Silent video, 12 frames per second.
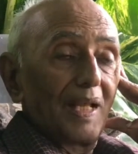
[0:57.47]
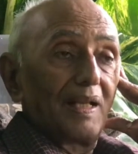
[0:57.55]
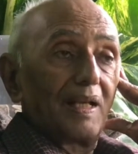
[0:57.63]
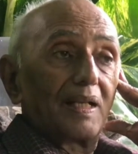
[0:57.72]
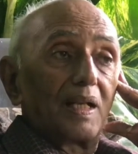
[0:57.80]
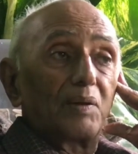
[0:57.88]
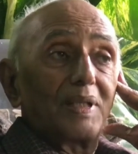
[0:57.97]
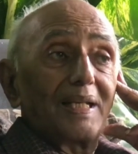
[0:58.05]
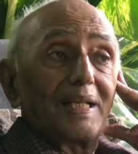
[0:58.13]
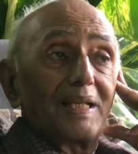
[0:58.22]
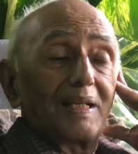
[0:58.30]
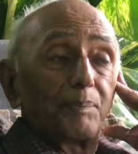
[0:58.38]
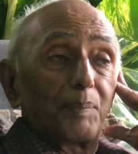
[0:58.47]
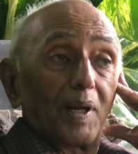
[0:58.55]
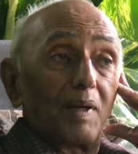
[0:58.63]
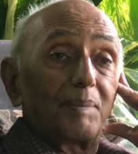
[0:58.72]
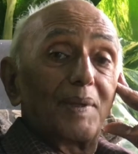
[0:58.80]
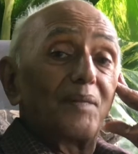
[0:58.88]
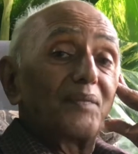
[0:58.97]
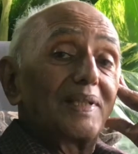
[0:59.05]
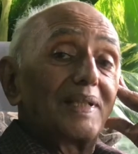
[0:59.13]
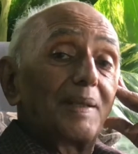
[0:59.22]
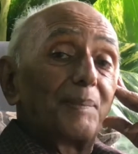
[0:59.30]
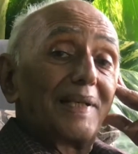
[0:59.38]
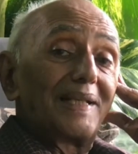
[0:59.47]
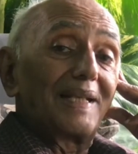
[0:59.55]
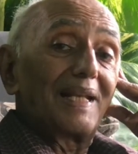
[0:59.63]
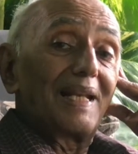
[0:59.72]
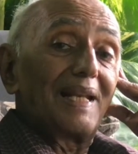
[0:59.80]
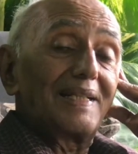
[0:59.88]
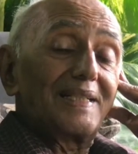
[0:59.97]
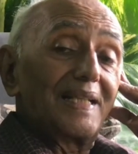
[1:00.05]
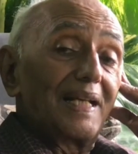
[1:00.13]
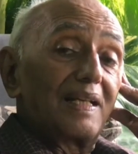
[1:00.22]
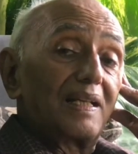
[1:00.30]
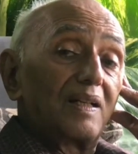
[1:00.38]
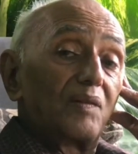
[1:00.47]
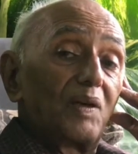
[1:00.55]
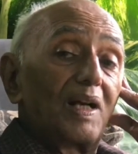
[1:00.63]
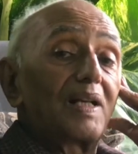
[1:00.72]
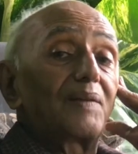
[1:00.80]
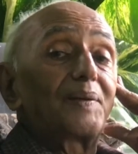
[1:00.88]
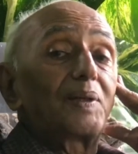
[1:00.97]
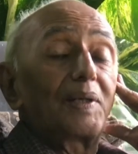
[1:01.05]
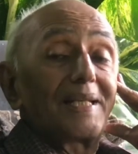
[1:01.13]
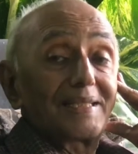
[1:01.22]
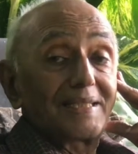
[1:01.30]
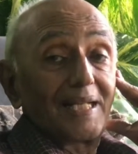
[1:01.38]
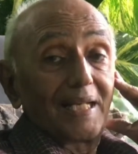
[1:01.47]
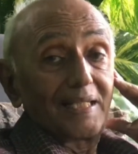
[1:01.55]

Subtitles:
Now the problem with the materialistic worldview is that